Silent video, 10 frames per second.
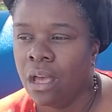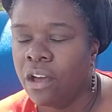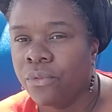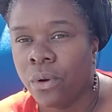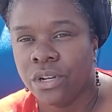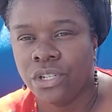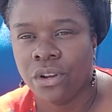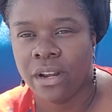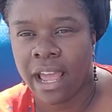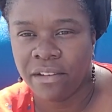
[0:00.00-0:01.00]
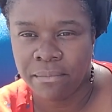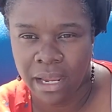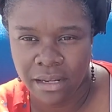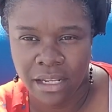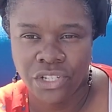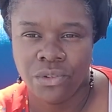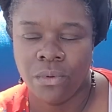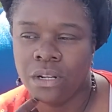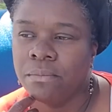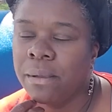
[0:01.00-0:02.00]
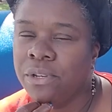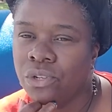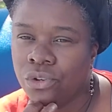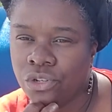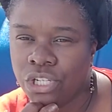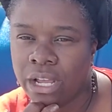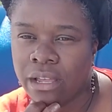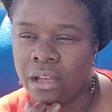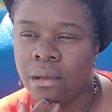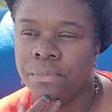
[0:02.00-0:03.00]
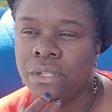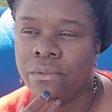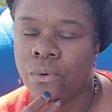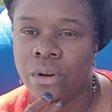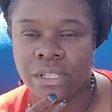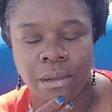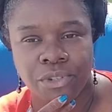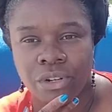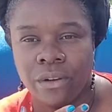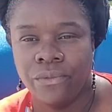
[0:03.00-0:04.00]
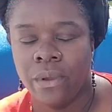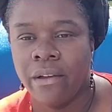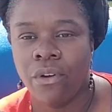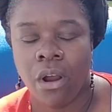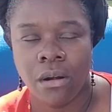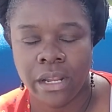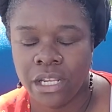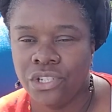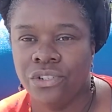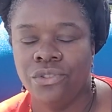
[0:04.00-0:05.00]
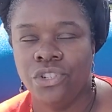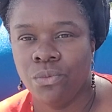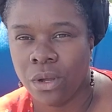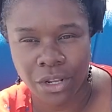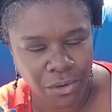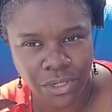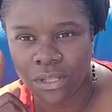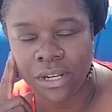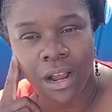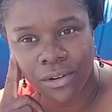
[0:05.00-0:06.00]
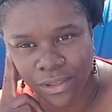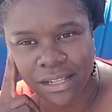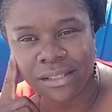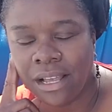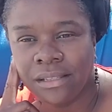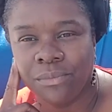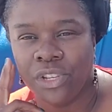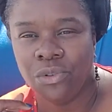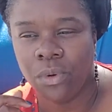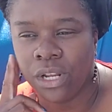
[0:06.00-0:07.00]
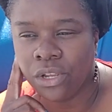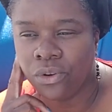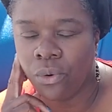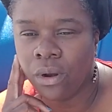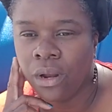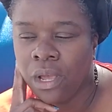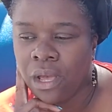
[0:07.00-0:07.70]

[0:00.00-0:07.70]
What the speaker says: Of course, you're going to have maintenance. You want to maybe do your checkups. Of course, I'm sure if you have heart issues, you want to go to the doctor. That's not something you want to ignore.